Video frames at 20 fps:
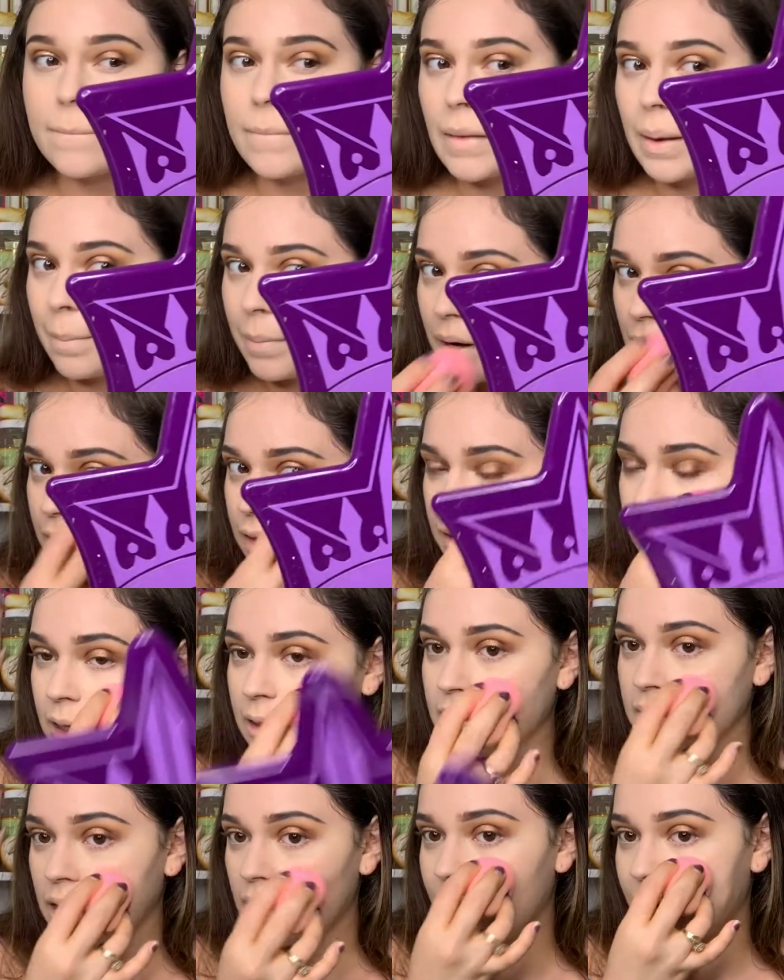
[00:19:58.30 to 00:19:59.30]
But I think that's
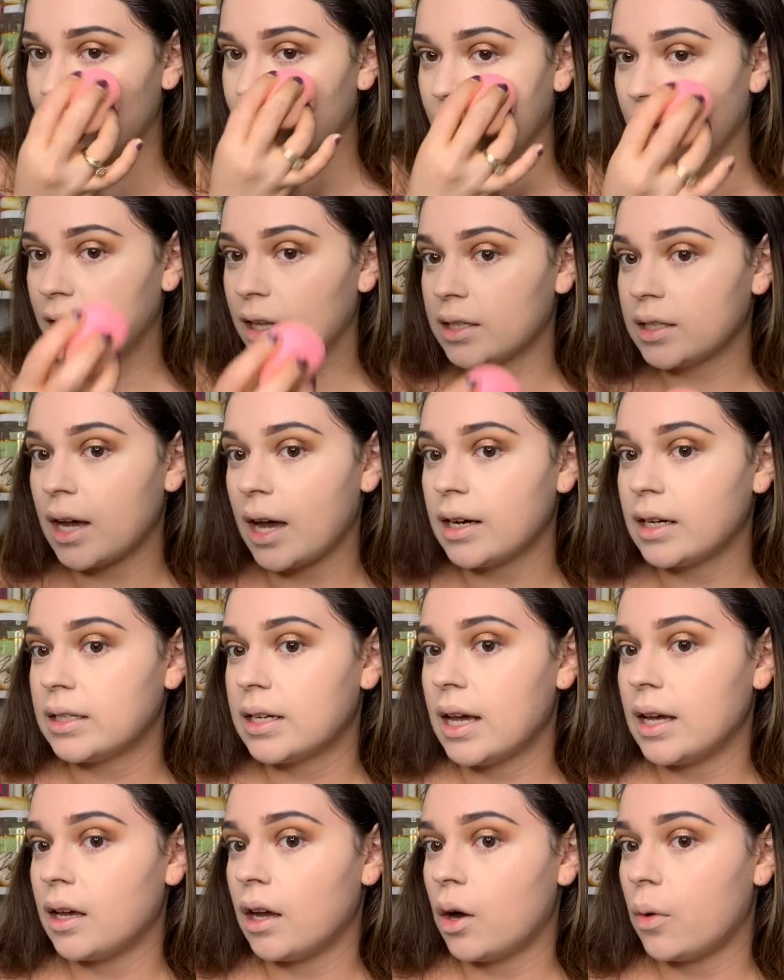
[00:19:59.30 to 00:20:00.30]
enough. I feel like it's kind of
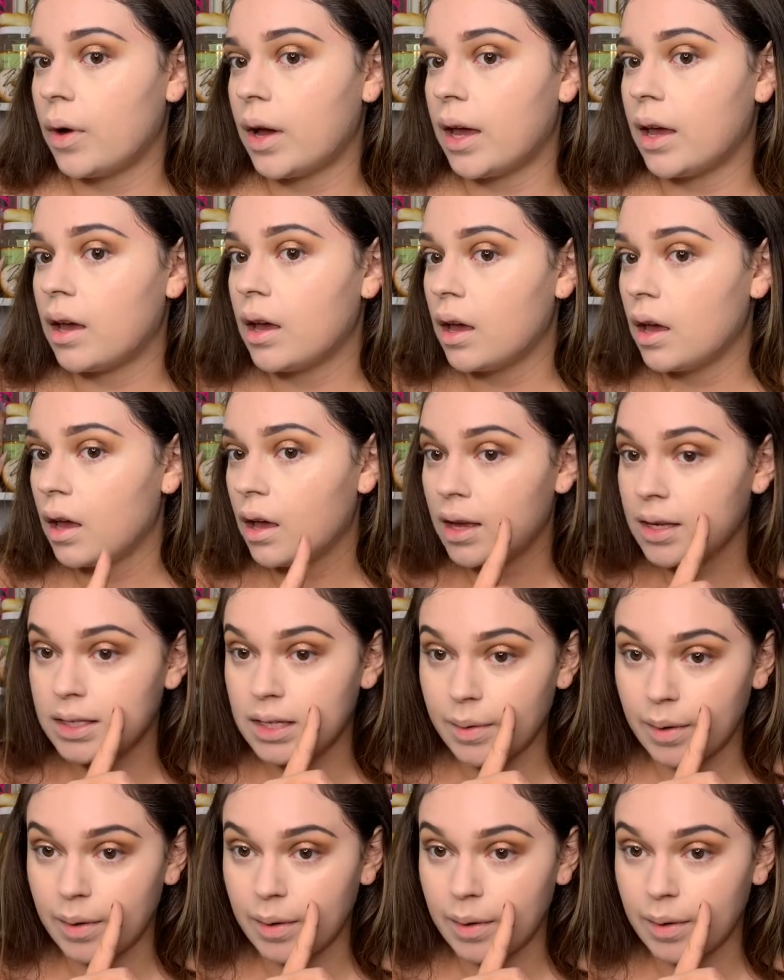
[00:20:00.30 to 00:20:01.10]
taking away some of